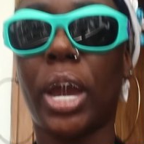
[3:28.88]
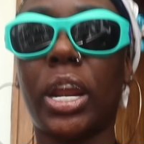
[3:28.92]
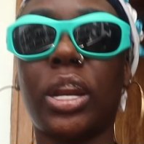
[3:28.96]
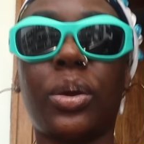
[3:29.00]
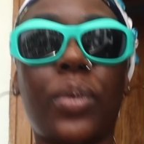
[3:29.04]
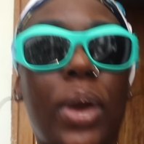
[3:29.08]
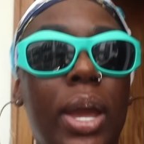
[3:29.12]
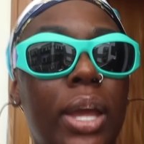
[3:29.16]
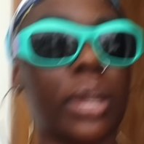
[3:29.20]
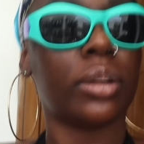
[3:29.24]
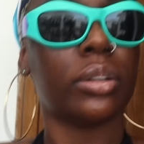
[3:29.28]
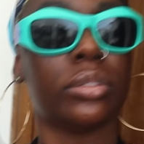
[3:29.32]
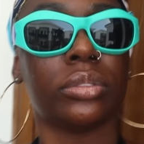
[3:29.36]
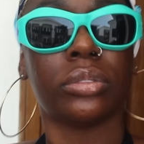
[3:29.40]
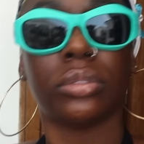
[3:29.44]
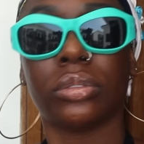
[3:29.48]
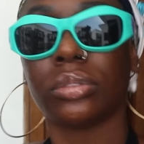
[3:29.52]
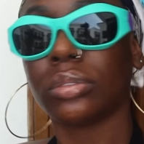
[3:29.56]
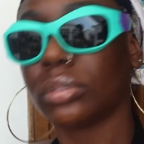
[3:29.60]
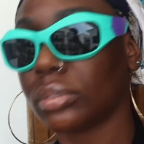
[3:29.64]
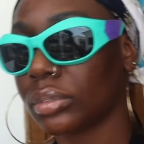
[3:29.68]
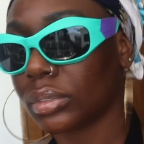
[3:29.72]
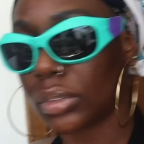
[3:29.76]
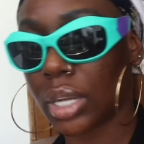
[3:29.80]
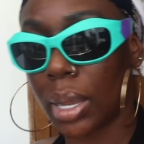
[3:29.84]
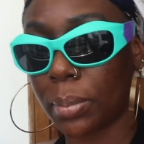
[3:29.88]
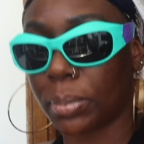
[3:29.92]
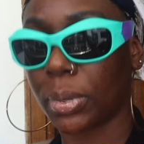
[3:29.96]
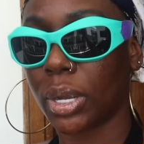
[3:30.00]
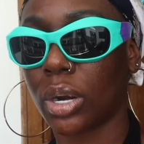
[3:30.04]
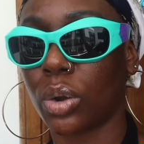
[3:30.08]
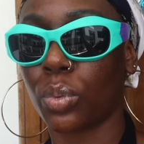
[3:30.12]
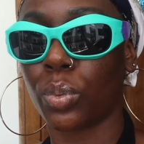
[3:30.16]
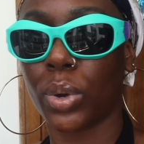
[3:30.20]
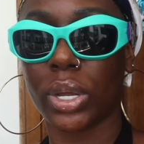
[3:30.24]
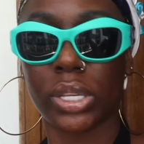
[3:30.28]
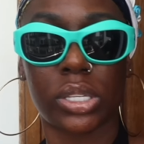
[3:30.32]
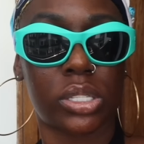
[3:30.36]
anyway, I'm
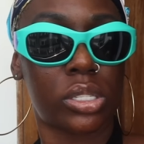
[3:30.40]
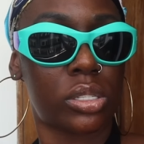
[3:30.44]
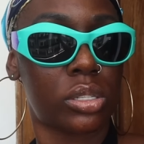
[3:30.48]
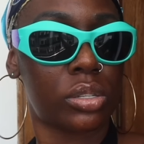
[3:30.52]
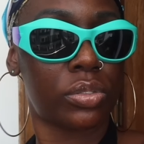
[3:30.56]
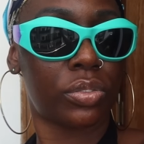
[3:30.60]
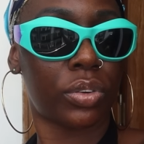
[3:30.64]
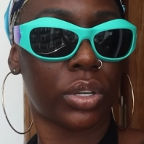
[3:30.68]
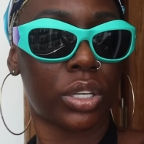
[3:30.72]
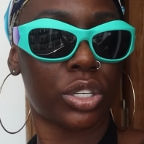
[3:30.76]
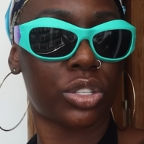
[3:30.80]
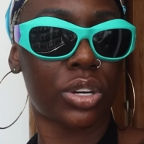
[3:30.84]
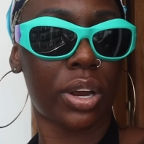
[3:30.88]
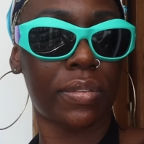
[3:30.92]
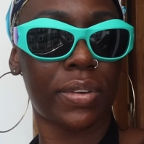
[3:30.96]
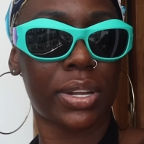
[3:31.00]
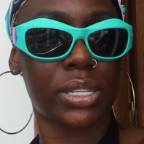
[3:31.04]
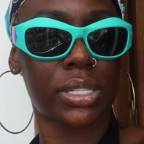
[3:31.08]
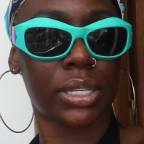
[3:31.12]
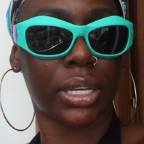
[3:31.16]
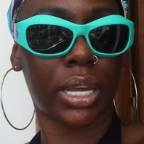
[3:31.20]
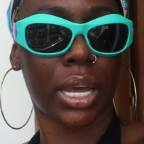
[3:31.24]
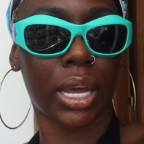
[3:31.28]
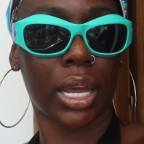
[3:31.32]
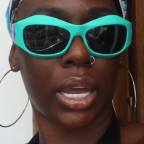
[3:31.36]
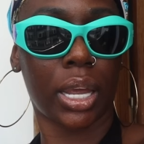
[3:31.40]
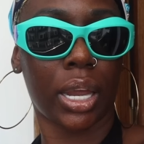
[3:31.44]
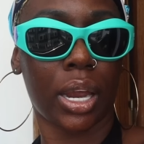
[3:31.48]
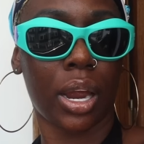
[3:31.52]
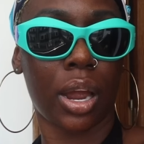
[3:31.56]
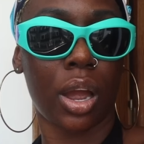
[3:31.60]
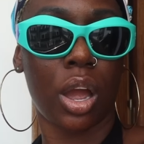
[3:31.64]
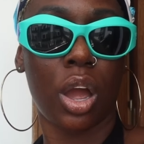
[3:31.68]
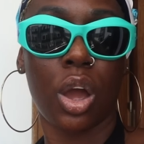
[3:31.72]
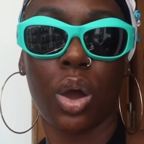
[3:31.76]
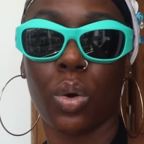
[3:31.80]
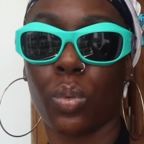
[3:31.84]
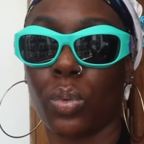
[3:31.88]
going to wait for the driver to get
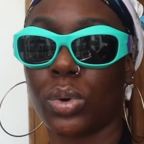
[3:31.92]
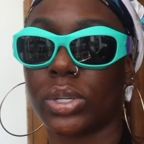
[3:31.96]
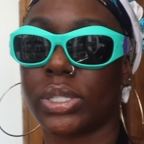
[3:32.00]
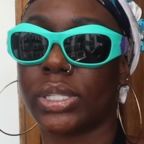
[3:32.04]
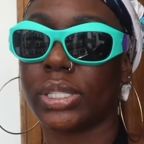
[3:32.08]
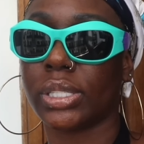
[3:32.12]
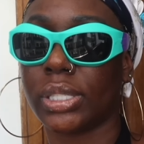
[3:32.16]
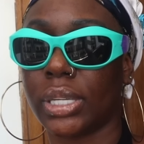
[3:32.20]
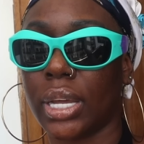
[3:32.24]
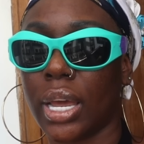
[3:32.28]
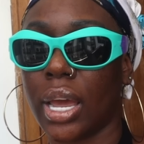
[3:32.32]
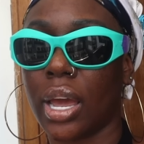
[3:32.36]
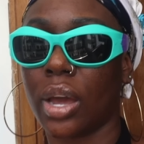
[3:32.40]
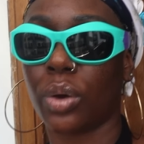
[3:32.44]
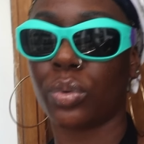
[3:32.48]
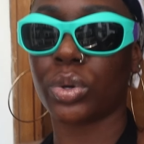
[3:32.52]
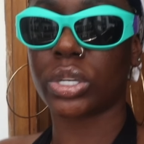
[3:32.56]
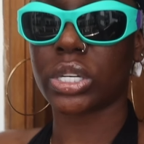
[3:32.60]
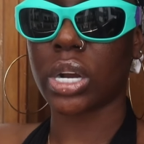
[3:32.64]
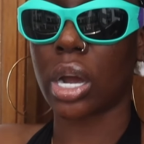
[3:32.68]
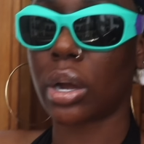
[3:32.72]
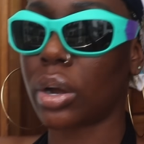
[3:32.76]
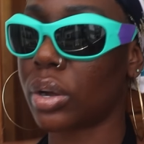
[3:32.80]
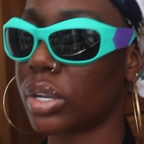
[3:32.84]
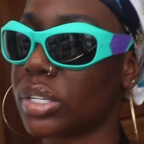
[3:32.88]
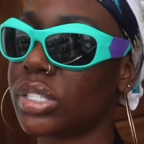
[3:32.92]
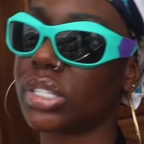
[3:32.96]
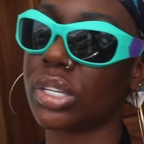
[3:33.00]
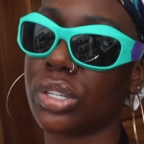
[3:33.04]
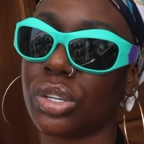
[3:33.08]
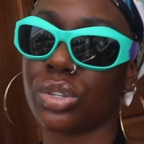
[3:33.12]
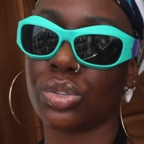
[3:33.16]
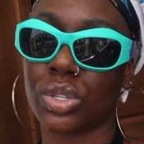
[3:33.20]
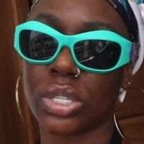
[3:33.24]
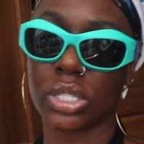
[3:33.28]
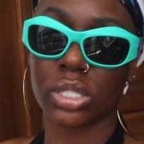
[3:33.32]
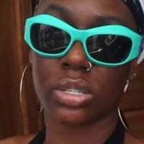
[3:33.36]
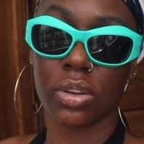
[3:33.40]
here. Once he's here, we shall
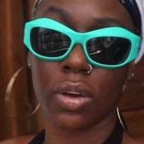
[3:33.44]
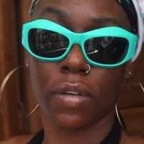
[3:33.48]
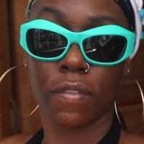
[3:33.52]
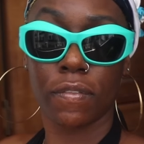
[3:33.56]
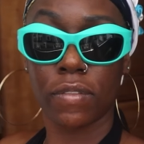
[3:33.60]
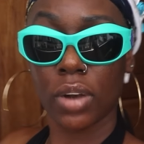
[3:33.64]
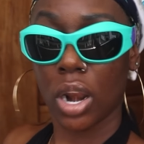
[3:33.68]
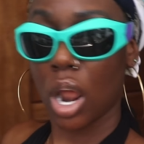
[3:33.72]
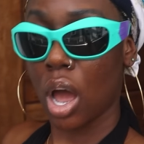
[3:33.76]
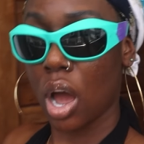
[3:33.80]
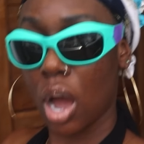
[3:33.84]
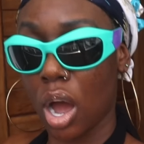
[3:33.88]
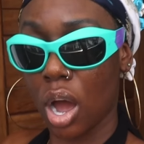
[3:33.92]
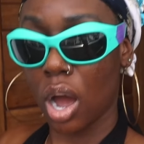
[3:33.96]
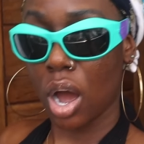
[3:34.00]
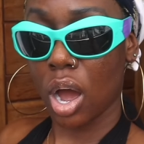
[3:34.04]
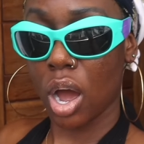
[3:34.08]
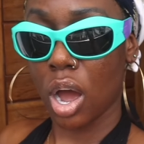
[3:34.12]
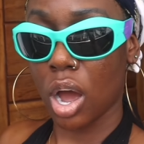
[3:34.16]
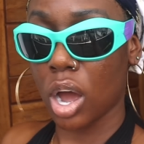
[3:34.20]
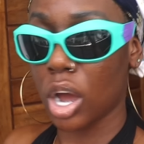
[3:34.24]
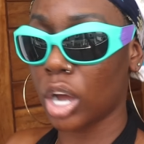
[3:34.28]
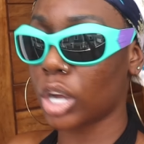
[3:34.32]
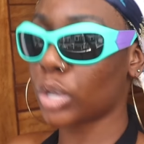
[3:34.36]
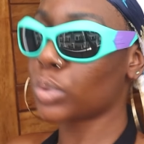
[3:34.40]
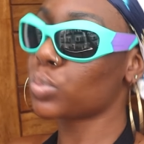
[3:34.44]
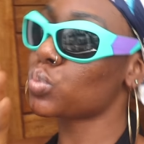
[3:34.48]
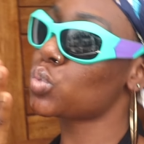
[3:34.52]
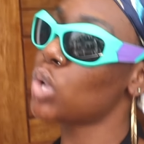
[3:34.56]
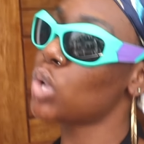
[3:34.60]
continue this vlog.